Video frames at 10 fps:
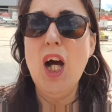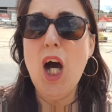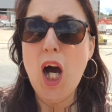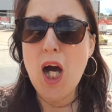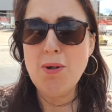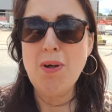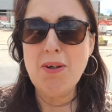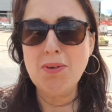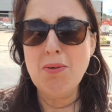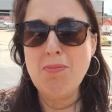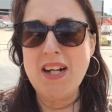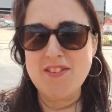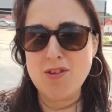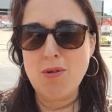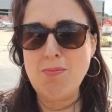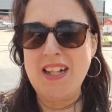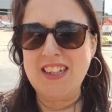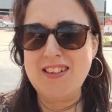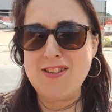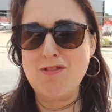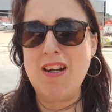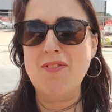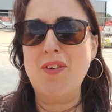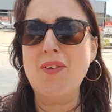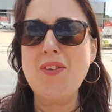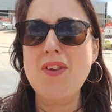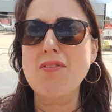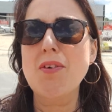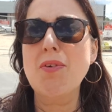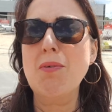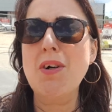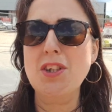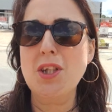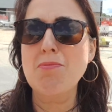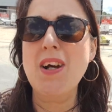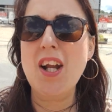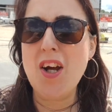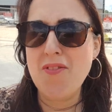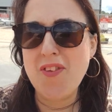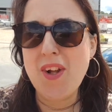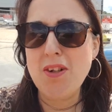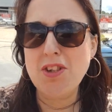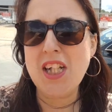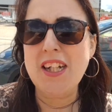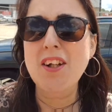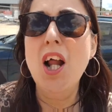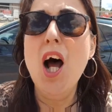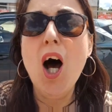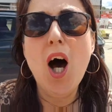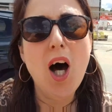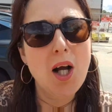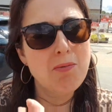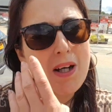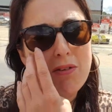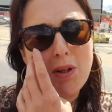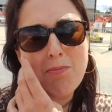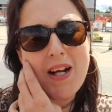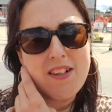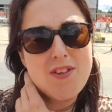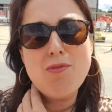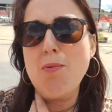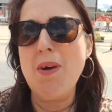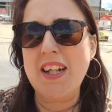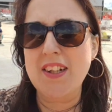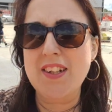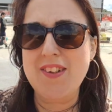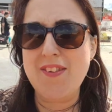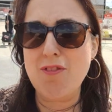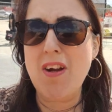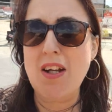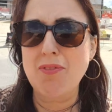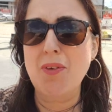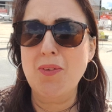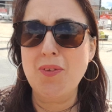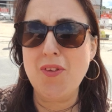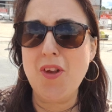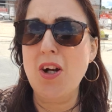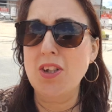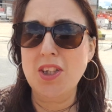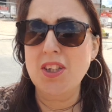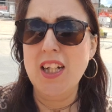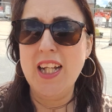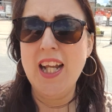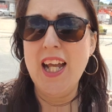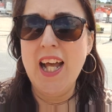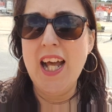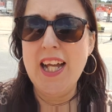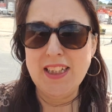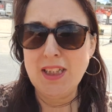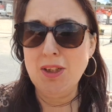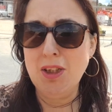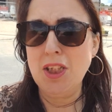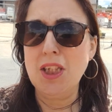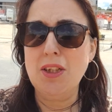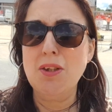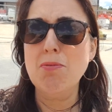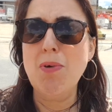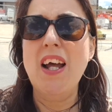Hi, welcome back to Rebecca's Travels. So if you're watching my lifestyle channel, hi, welcome back to Rebecca's Travels on uh, YouTube.